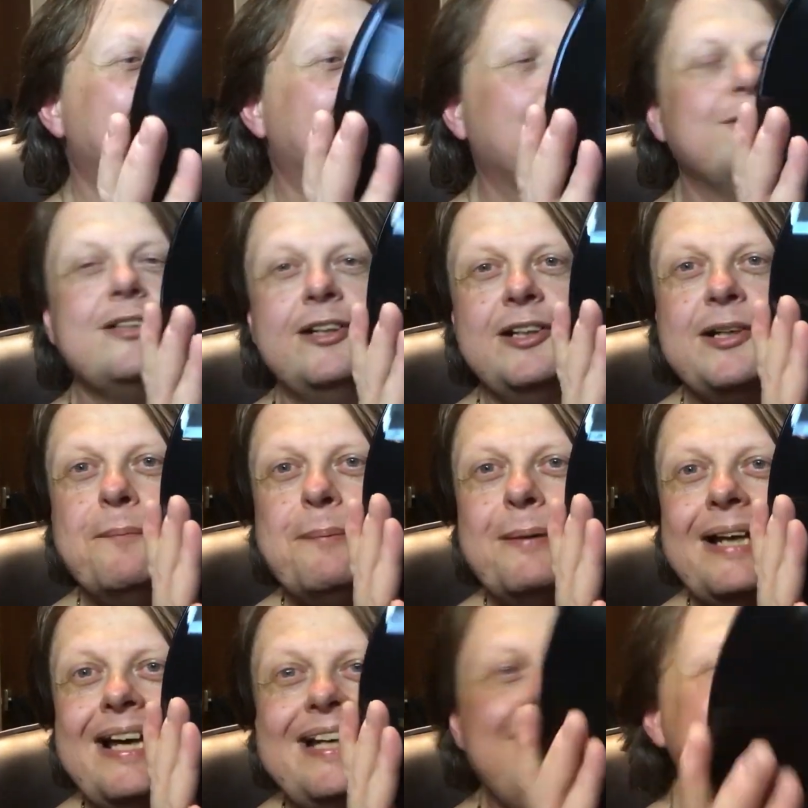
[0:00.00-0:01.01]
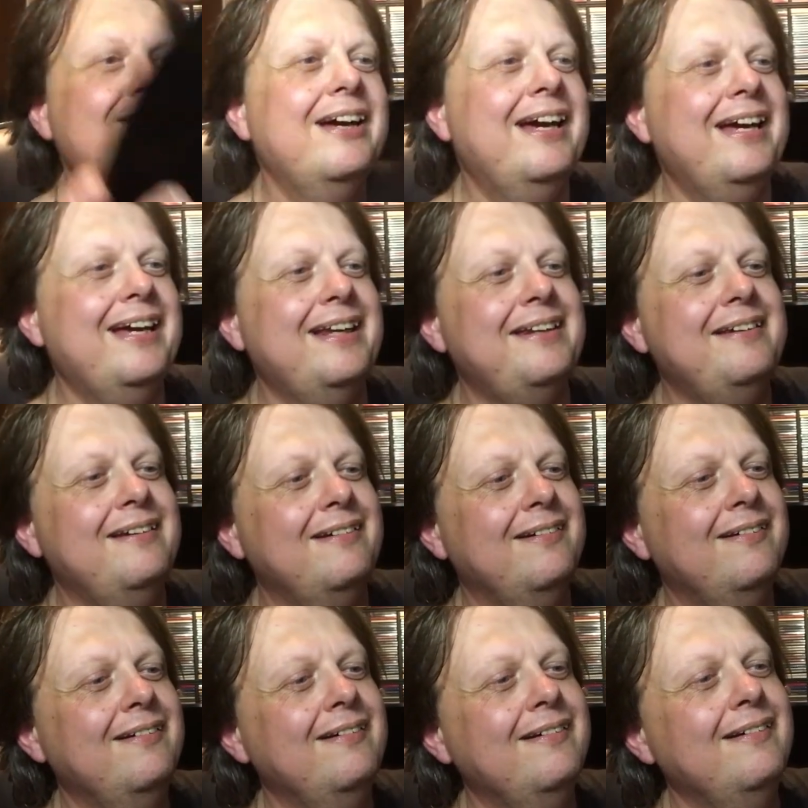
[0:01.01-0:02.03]
I was going to complain then.
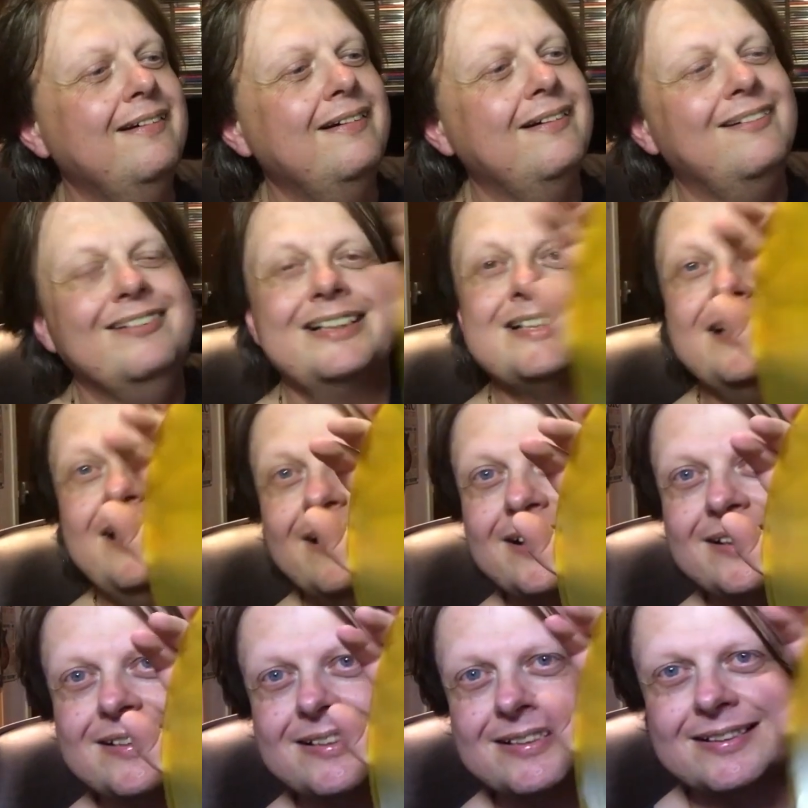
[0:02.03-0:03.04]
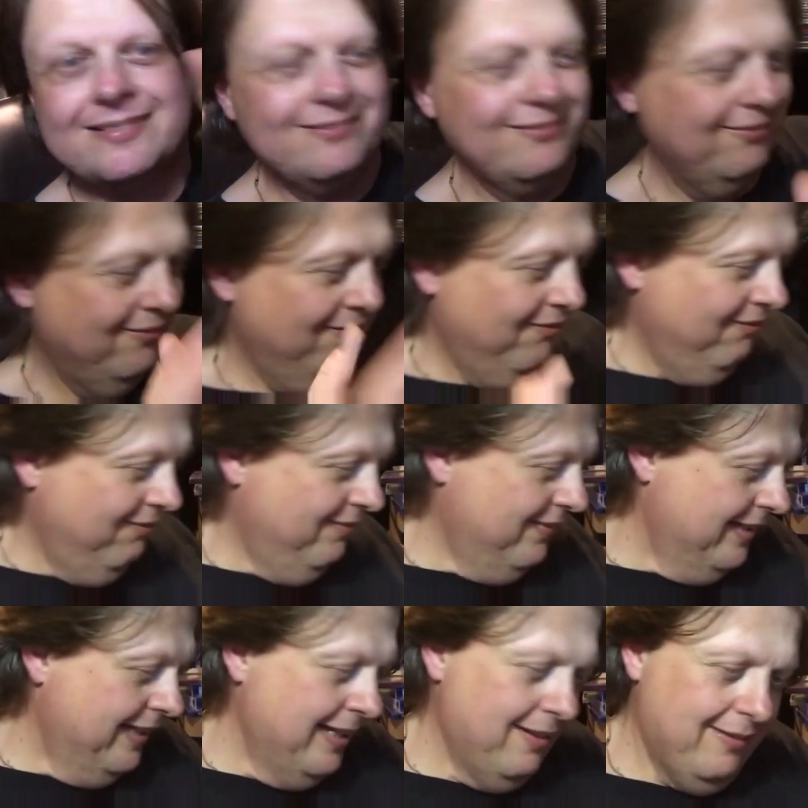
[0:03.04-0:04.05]
Oh, that's nice.
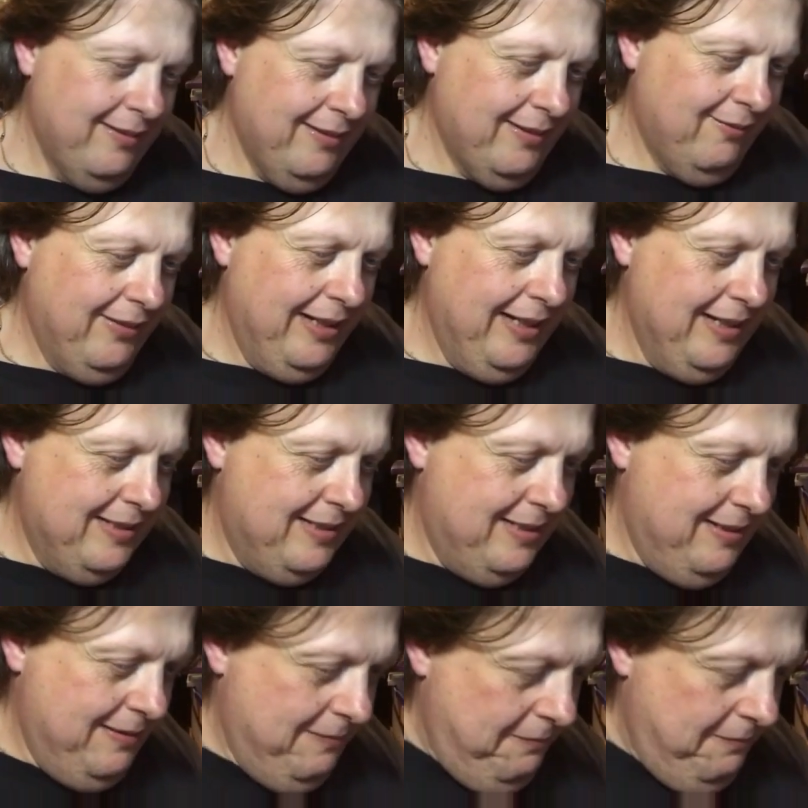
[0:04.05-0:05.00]
Yeah, like that.